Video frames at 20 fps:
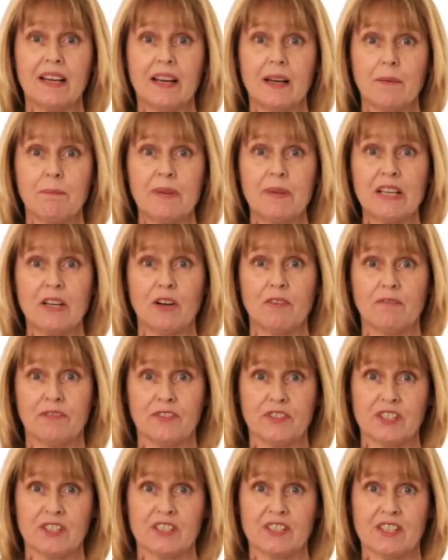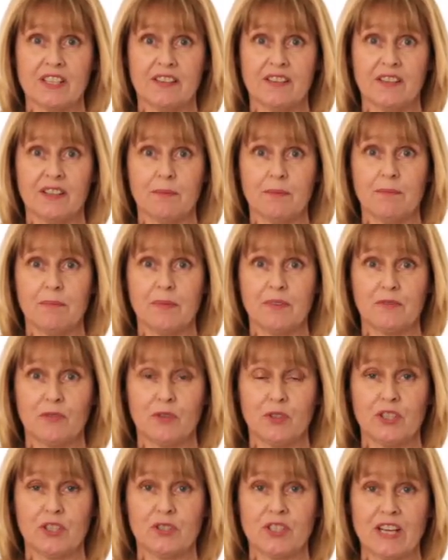and be confident in them
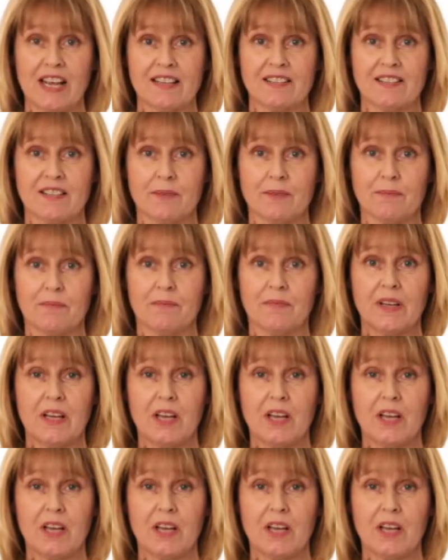before you test them.